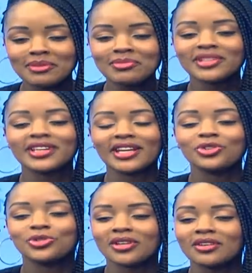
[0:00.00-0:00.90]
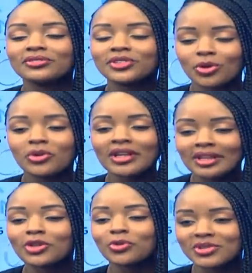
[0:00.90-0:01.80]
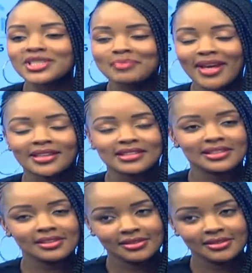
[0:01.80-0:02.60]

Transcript: birthday. You should have shown a little respect.